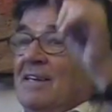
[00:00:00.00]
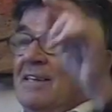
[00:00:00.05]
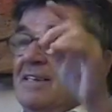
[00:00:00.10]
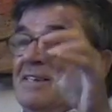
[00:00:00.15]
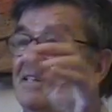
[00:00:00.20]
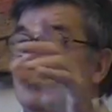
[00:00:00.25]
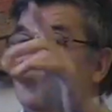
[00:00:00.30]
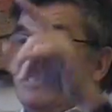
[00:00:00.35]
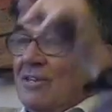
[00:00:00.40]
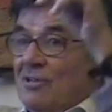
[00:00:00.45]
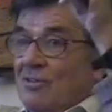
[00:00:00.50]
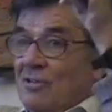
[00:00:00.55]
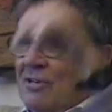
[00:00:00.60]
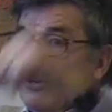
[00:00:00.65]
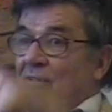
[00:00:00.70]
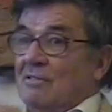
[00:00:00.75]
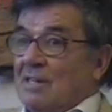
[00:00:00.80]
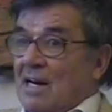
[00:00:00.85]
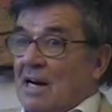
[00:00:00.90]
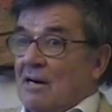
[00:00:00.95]
so you
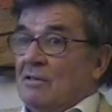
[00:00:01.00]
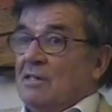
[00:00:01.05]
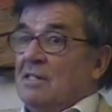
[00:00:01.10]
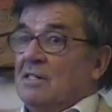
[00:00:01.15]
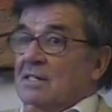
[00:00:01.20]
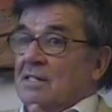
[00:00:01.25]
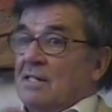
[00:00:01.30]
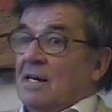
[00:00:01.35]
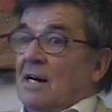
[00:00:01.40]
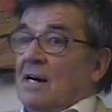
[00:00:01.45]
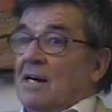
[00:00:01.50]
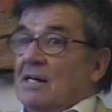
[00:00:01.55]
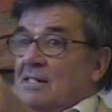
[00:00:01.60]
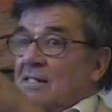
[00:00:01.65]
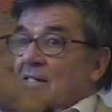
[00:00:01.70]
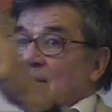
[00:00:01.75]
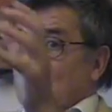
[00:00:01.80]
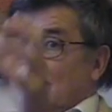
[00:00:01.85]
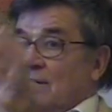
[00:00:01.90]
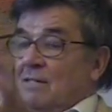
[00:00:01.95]
go down in size,
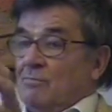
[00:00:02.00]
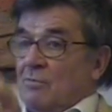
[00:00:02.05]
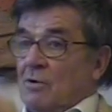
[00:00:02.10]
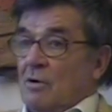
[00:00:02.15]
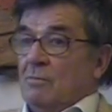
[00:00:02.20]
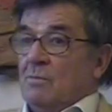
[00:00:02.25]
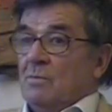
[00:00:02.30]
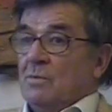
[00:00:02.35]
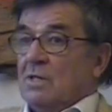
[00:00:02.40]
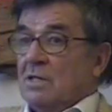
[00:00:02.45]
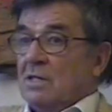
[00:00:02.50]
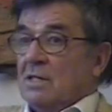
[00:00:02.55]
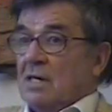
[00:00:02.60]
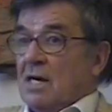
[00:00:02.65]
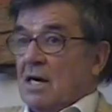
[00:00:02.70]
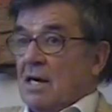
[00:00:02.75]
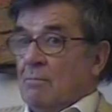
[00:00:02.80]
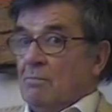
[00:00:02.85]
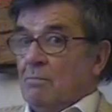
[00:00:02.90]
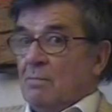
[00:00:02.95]
and the problem's the
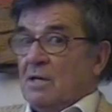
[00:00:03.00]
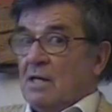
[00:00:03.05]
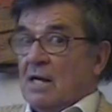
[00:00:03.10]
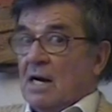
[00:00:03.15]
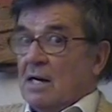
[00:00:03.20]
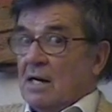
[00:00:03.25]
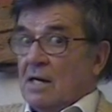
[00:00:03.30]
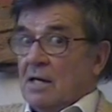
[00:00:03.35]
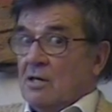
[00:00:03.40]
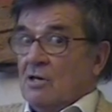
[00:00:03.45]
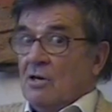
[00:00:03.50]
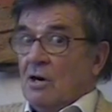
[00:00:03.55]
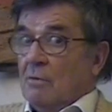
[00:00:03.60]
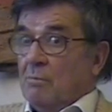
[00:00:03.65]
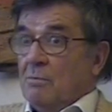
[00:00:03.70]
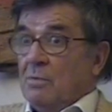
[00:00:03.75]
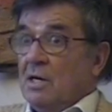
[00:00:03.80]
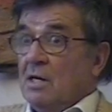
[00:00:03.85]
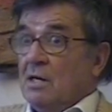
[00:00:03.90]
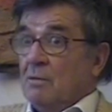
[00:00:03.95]
same. But that had not
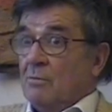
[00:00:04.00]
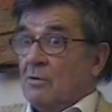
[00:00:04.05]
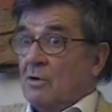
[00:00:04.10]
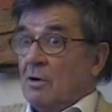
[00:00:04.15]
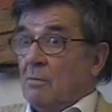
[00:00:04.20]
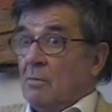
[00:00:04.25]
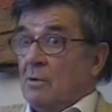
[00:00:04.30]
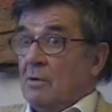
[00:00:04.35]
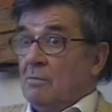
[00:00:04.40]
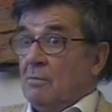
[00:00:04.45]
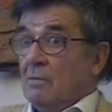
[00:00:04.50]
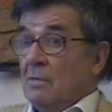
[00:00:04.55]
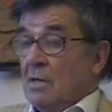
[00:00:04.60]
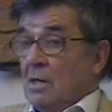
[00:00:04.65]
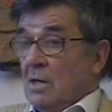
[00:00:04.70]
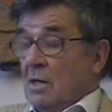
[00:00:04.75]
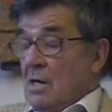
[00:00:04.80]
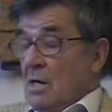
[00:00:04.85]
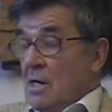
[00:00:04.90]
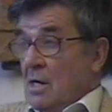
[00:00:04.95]
been a problem
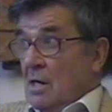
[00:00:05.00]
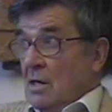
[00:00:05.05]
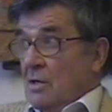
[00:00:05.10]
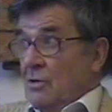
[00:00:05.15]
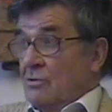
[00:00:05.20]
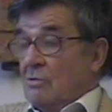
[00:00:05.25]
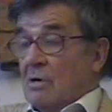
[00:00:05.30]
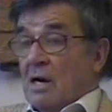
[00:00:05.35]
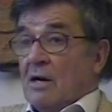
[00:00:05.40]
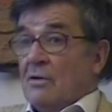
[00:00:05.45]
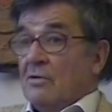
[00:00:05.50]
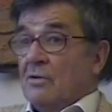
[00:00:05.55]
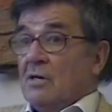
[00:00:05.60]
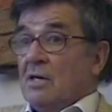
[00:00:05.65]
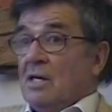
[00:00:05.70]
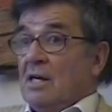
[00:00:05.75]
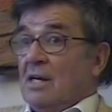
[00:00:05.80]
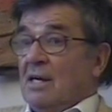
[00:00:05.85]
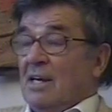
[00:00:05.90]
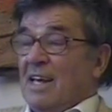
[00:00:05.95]
throughout
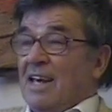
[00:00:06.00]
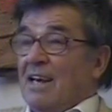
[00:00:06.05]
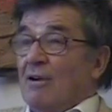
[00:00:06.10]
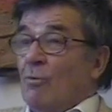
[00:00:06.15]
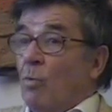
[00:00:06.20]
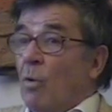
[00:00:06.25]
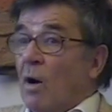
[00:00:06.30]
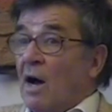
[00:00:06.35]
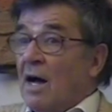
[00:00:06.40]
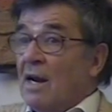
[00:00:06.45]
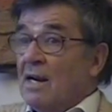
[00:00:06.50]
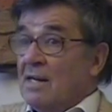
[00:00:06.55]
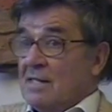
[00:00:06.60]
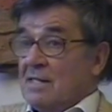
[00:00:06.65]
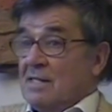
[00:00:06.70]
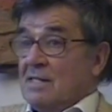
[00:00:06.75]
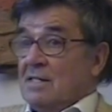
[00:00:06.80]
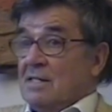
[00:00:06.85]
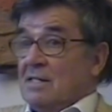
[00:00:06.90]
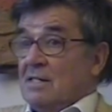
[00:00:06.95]
the
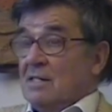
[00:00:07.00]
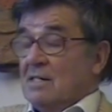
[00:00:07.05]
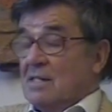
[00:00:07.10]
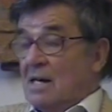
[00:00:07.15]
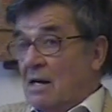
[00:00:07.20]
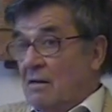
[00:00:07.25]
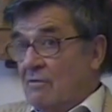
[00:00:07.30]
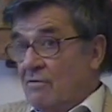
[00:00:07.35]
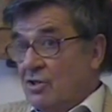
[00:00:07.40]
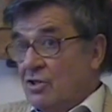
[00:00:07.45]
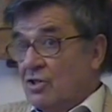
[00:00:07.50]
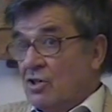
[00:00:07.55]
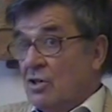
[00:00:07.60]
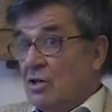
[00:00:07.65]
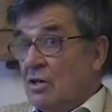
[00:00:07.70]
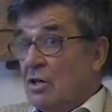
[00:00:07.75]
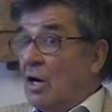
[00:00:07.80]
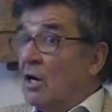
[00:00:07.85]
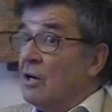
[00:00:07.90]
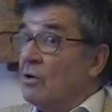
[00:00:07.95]
wireless
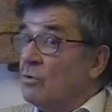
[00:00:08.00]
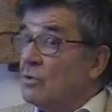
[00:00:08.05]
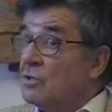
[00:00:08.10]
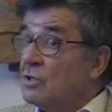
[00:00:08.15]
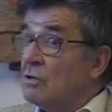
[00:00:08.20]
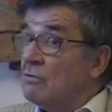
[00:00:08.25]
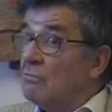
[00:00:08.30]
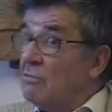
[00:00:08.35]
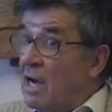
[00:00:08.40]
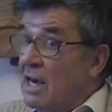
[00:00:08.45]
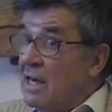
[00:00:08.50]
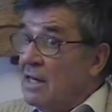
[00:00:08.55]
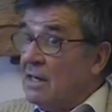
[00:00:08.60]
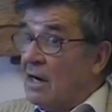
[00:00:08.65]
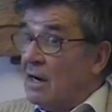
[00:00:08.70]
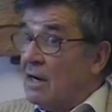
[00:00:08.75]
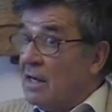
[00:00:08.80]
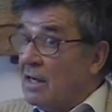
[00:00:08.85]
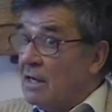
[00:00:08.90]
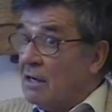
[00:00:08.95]
television and also
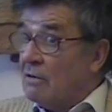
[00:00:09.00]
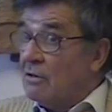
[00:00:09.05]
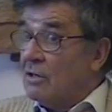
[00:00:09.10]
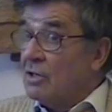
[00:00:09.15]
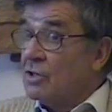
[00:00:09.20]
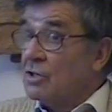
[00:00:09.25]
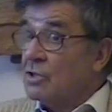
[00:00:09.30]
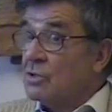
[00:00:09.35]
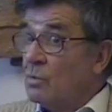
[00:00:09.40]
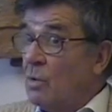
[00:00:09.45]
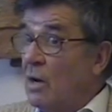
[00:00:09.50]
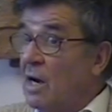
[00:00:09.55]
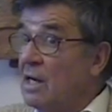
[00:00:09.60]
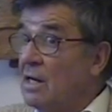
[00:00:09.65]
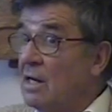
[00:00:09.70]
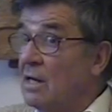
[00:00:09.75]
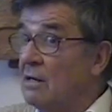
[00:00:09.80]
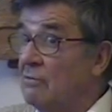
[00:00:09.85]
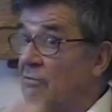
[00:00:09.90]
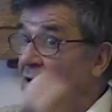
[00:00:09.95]
radar era, because
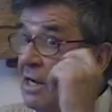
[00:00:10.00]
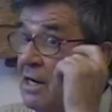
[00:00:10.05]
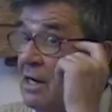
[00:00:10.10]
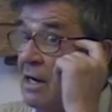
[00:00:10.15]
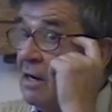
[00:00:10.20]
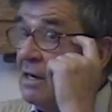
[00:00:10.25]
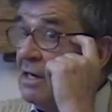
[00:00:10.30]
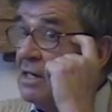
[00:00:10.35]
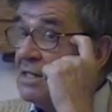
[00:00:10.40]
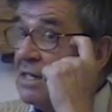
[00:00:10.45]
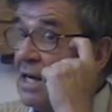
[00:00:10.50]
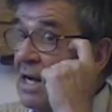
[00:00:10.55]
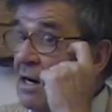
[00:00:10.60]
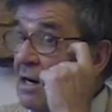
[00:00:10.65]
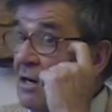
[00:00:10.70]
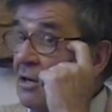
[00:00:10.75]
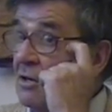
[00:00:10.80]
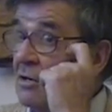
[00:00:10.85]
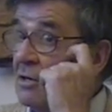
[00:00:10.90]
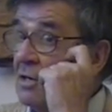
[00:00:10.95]
radar is
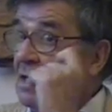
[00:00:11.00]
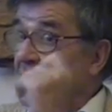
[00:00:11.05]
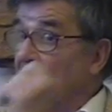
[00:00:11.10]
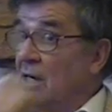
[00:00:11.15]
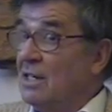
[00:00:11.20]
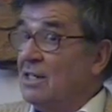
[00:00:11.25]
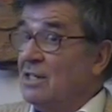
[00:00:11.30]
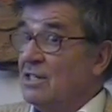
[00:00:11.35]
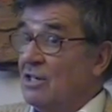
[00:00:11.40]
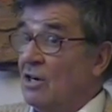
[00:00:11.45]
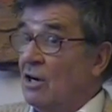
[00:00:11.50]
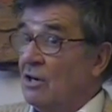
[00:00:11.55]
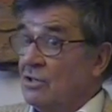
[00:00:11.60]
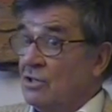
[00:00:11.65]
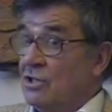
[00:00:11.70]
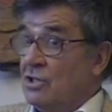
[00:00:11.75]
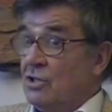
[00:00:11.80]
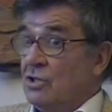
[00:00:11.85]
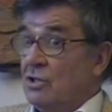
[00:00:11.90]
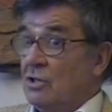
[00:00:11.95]
analog, it is not
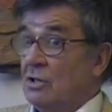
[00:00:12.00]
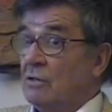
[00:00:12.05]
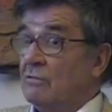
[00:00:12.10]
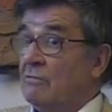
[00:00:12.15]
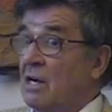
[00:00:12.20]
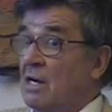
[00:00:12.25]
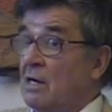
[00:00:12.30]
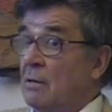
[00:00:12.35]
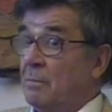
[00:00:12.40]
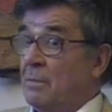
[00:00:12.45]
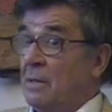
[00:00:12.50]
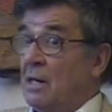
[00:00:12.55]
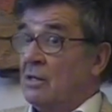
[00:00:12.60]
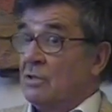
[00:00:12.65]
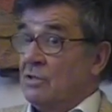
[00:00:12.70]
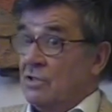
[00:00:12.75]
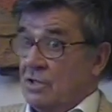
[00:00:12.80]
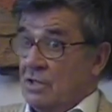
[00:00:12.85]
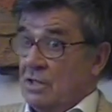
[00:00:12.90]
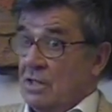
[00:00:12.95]
digital. Radar
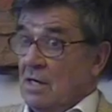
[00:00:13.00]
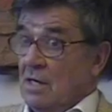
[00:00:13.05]
pulse